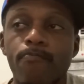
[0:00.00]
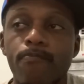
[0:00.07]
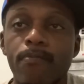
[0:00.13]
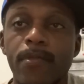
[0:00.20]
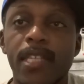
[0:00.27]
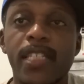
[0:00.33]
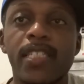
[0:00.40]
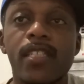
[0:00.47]

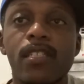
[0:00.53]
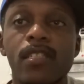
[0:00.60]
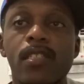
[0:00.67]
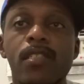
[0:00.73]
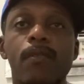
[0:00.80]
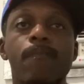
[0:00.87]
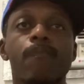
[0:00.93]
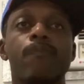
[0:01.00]
This
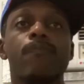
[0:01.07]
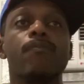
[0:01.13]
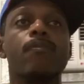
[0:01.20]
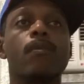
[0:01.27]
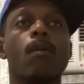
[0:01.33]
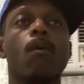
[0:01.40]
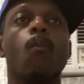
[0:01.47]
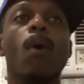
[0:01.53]
is
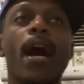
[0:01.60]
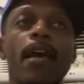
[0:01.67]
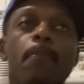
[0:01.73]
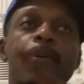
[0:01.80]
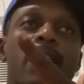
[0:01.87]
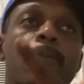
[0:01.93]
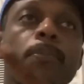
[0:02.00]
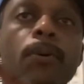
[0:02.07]
why
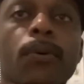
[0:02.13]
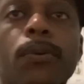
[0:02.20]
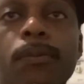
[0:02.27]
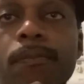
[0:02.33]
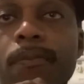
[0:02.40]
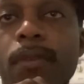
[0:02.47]
people